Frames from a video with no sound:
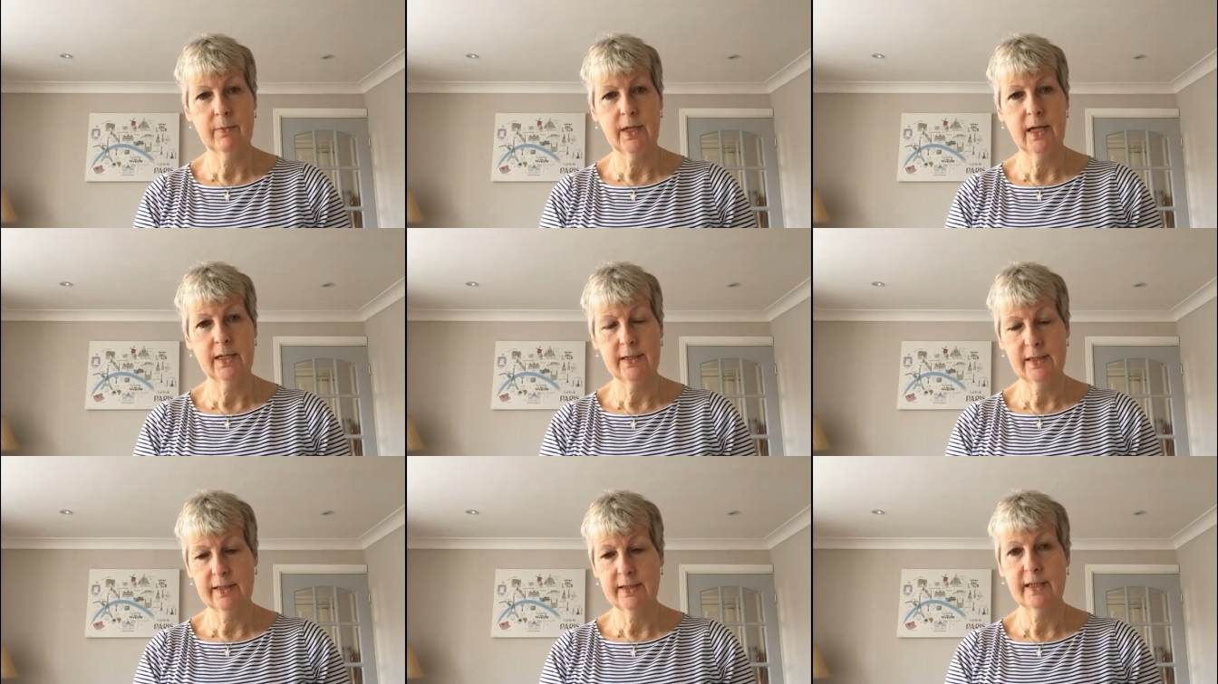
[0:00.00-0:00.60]
as
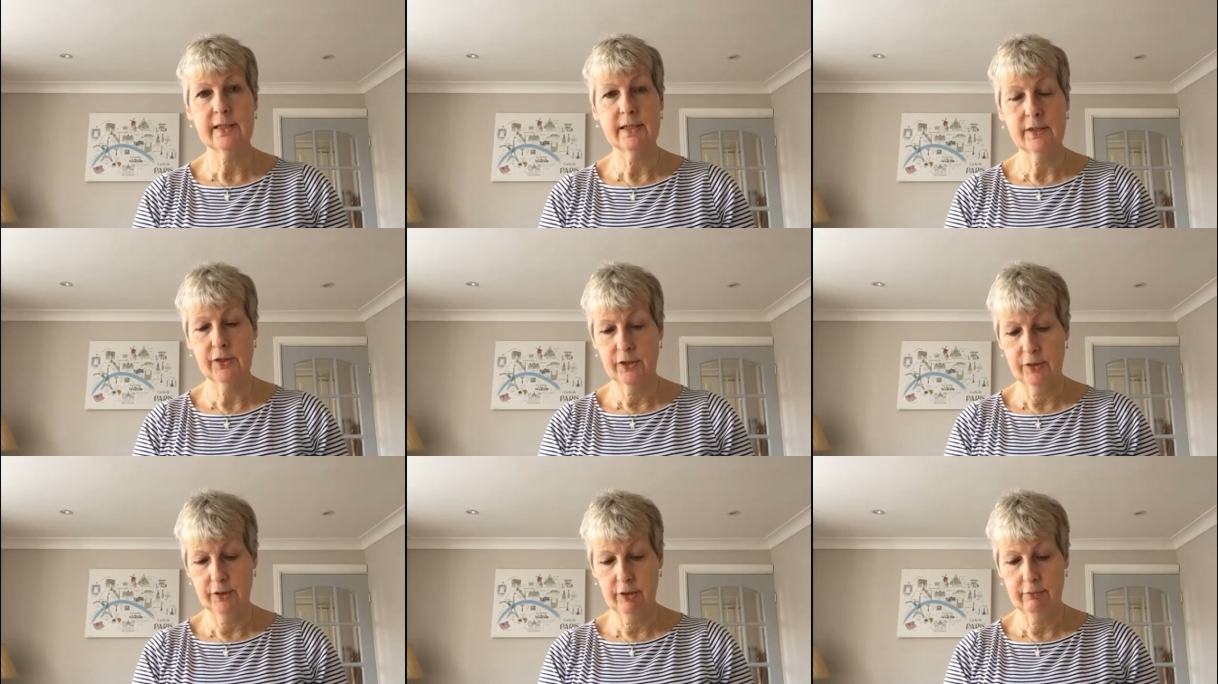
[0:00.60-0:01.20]
it says in
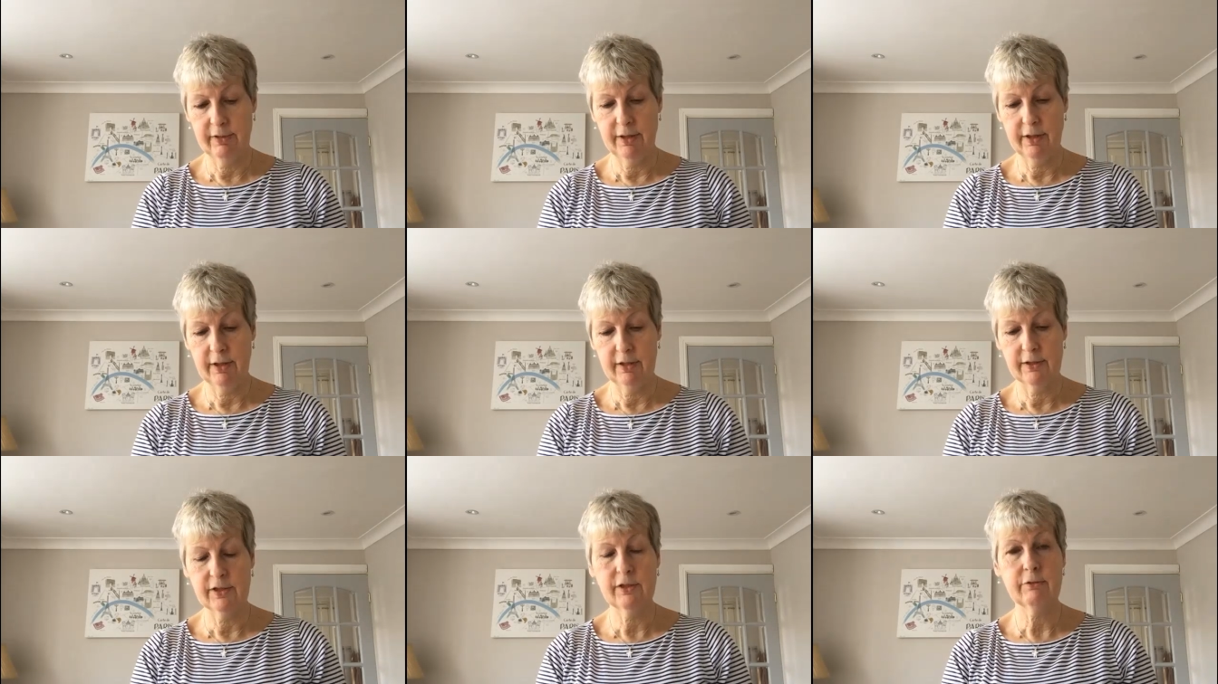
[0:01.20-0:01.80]
2
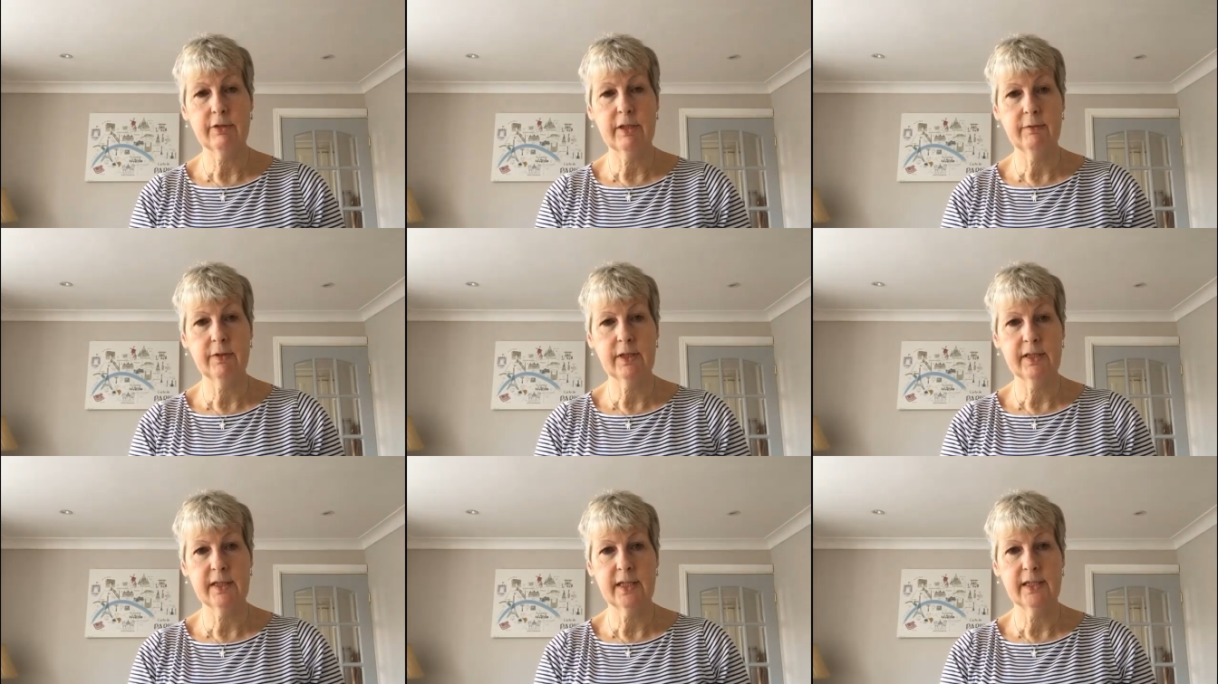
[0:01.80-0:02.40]
Corinthians 3
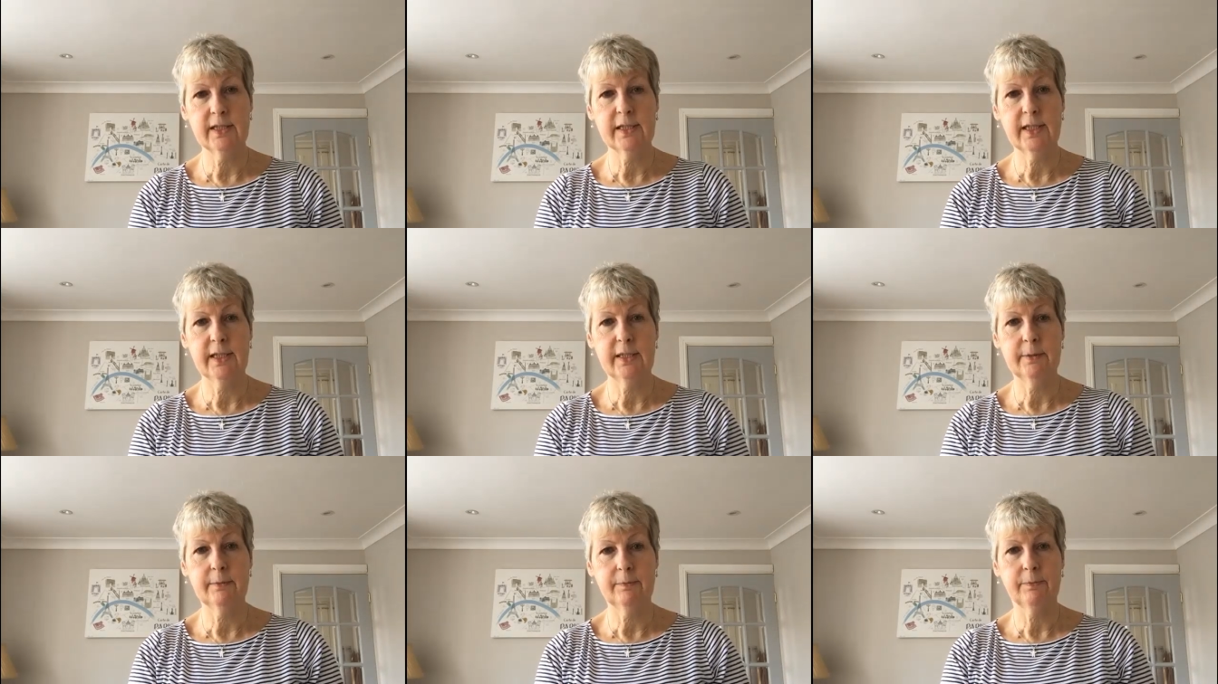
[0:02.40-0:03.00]
verse
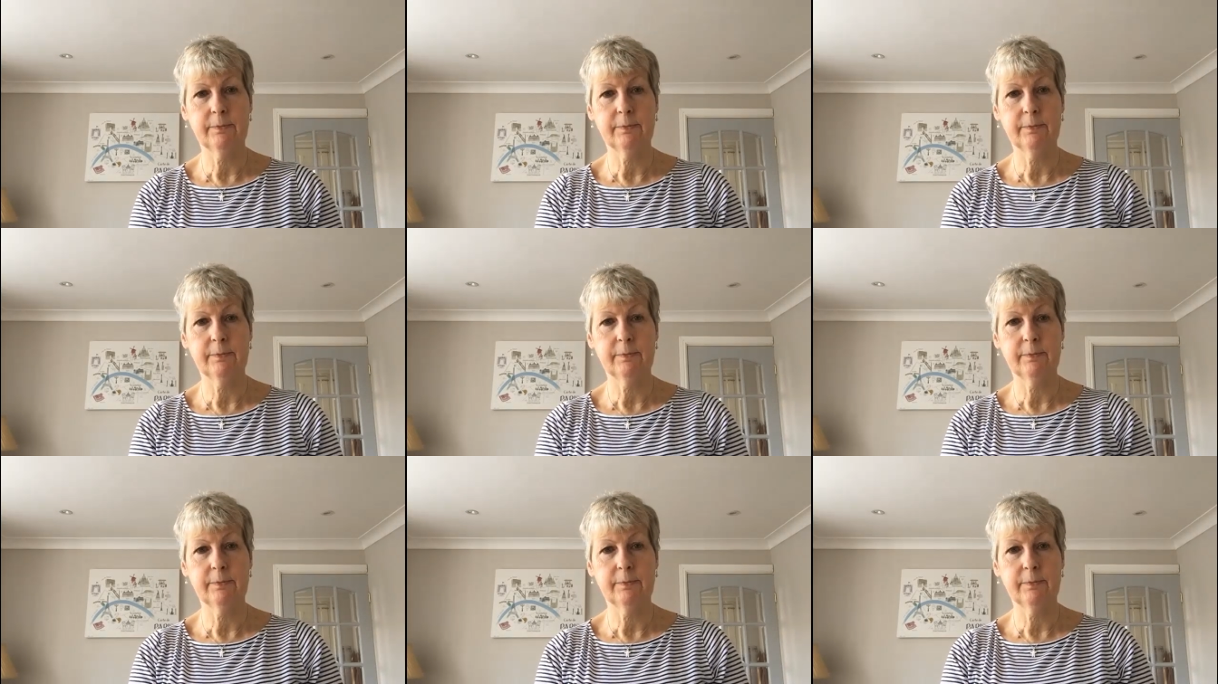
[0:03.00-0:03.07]
18.